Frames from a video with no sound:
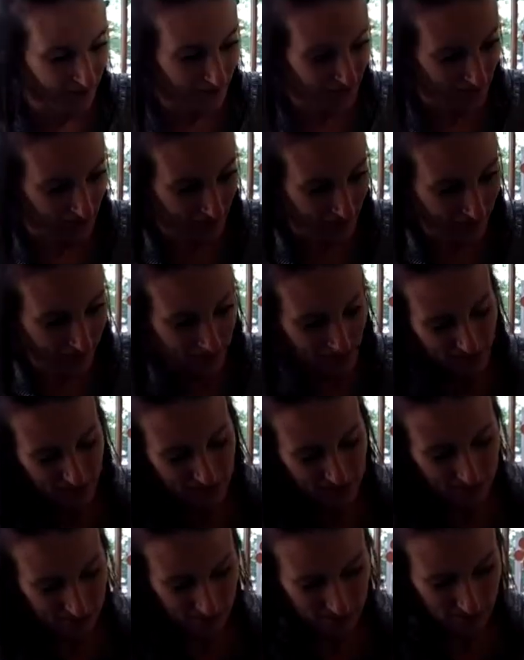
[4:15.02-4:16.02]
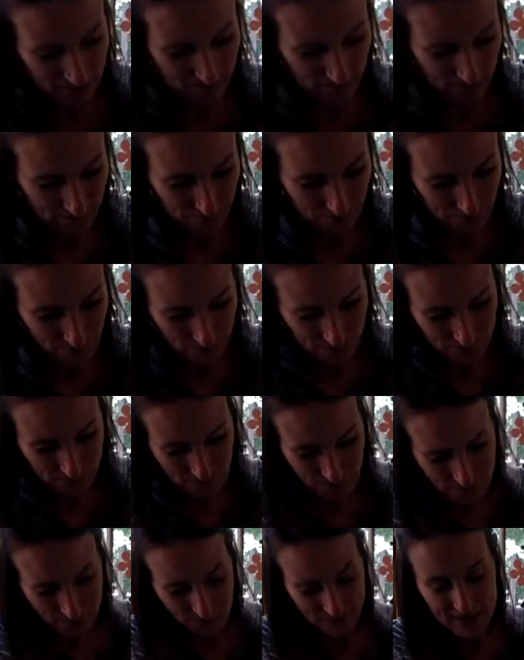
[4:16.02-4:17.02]
And then you'll
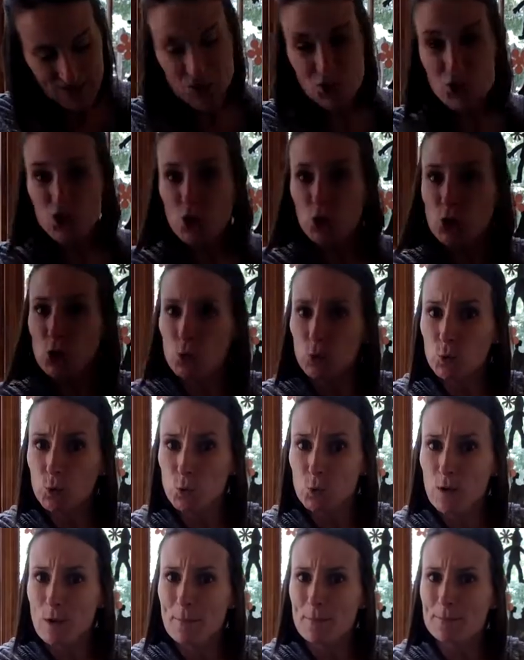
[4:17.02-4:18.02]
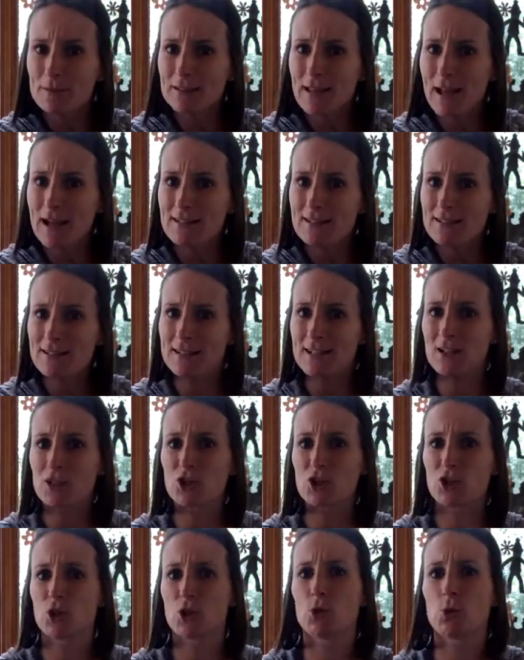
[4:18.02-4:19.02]
find 2 plastic
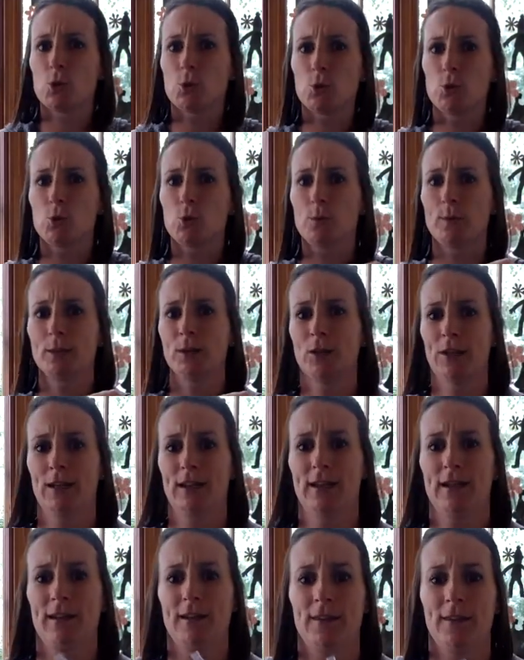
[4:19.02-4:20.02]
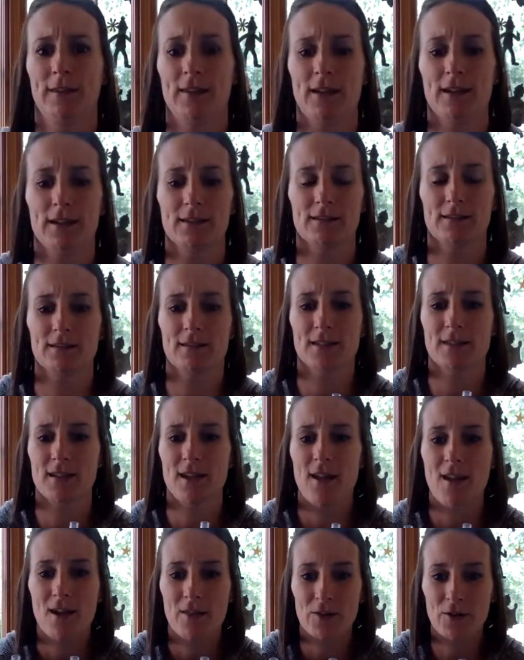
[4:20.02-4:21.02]
tube-looking things.
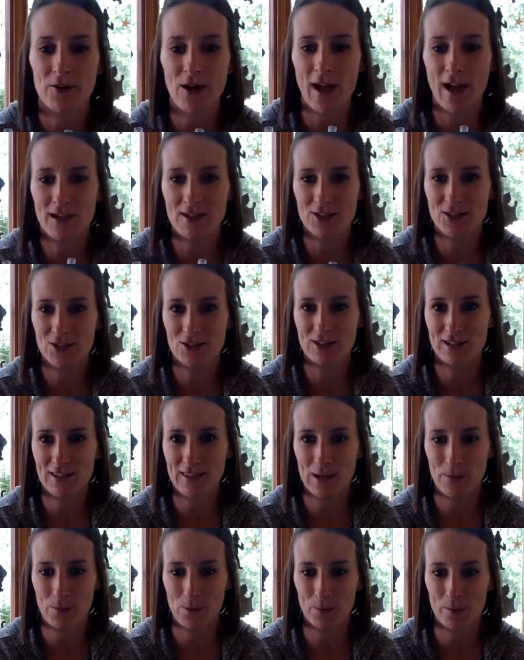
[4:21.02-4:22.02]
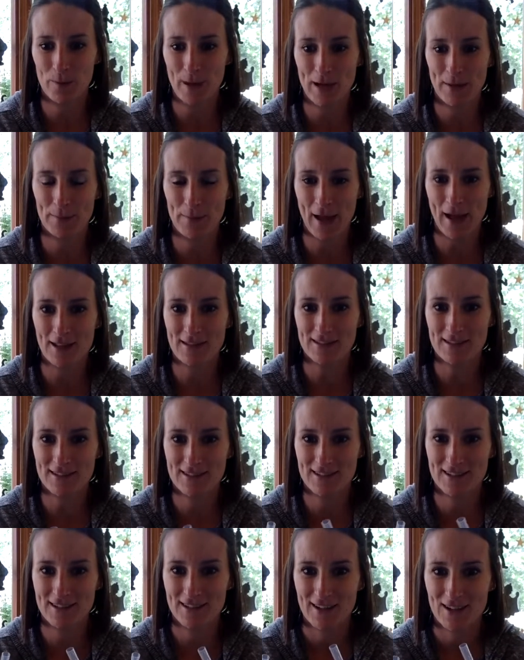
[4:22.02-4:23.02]
They were
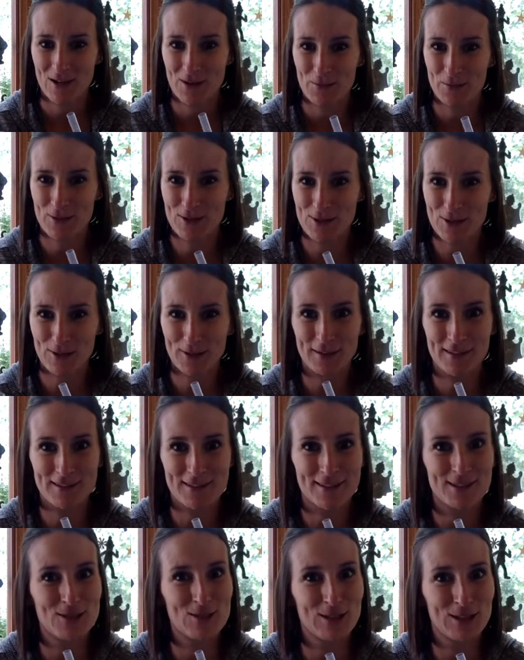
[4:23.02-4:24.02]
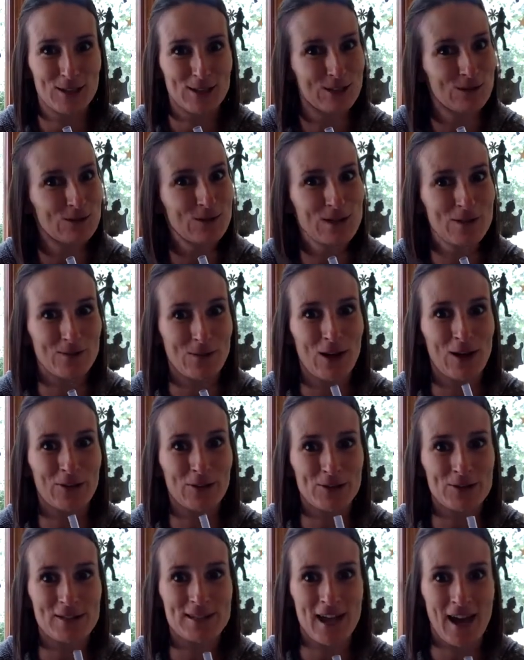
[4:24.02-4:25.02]
pipettes, which are things that you can use for other
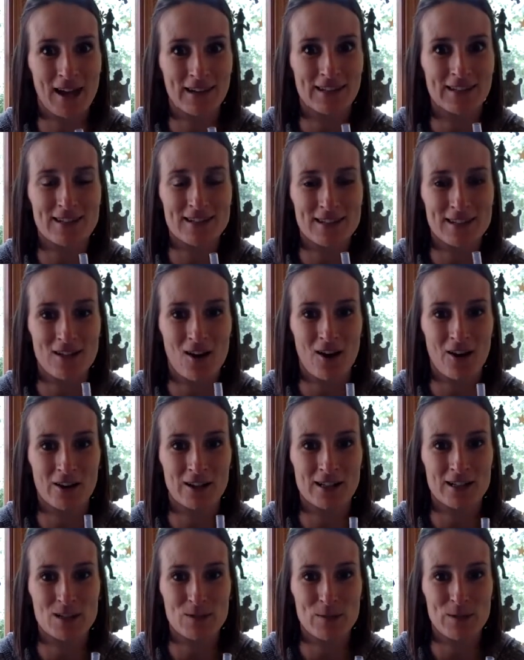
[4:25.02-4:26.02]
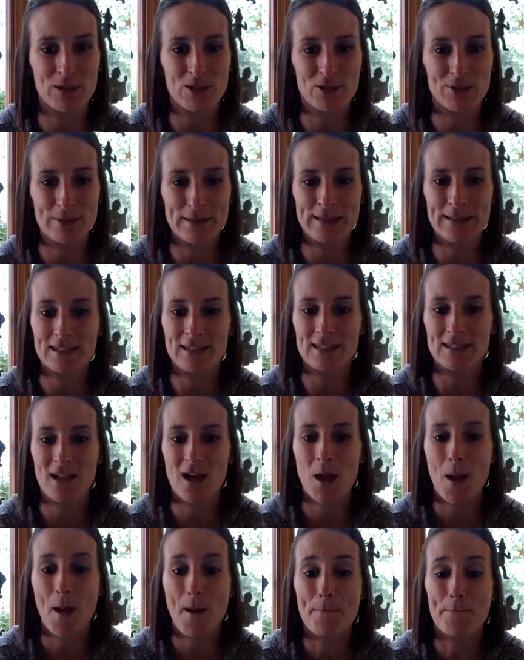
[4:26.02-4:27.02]
science and art experiments.
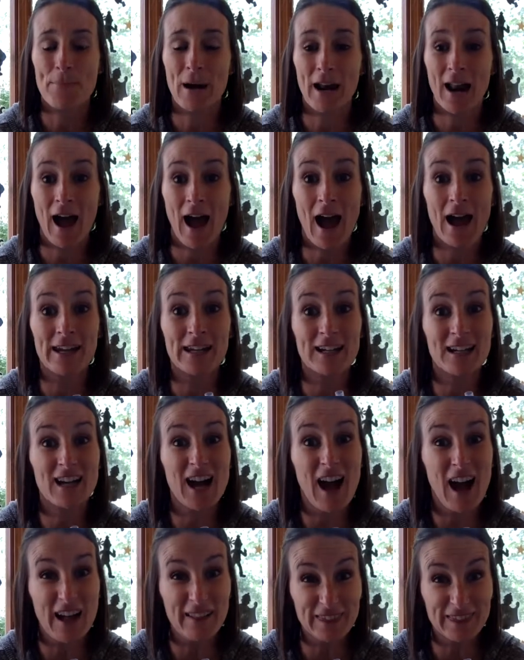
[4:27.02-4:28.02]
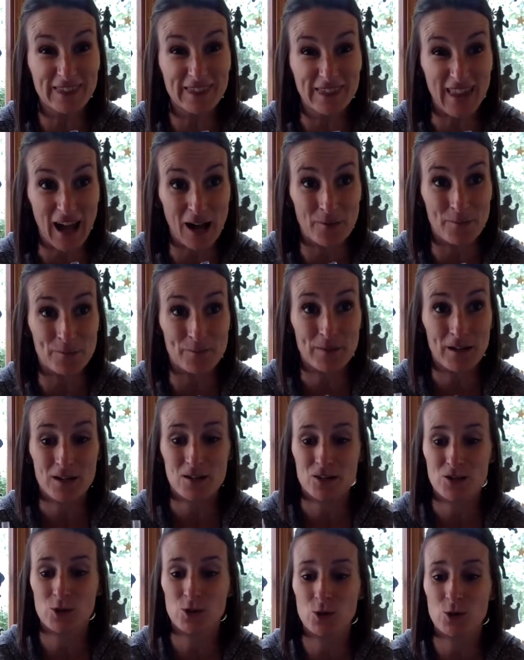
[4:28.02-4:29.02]
But I cut them
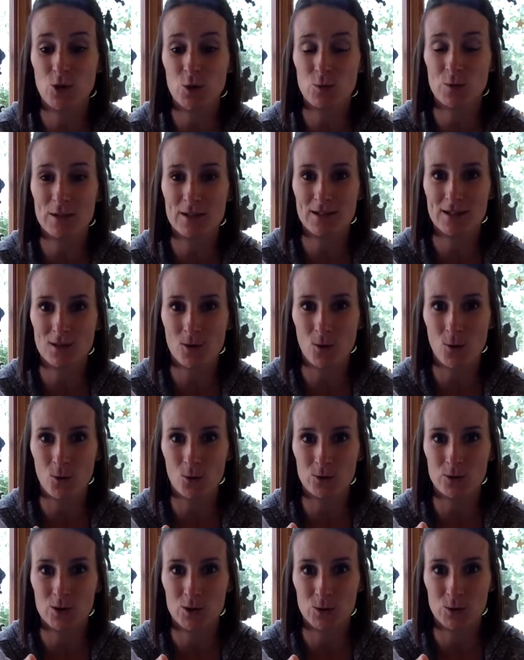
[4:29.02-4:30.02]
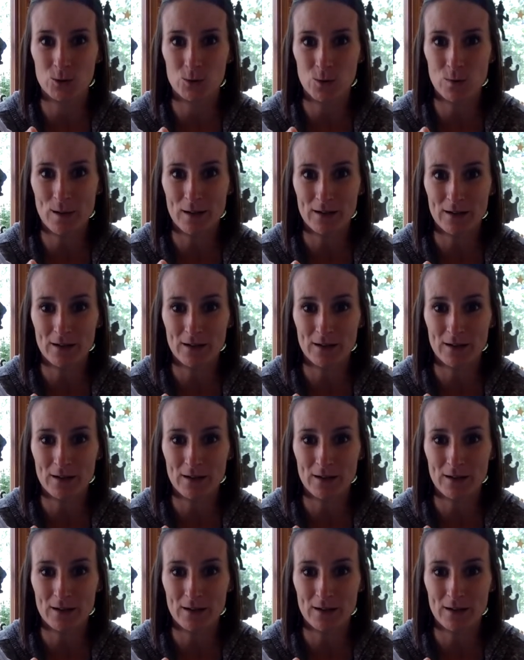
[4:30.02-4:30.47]
so you don't see the whole tube.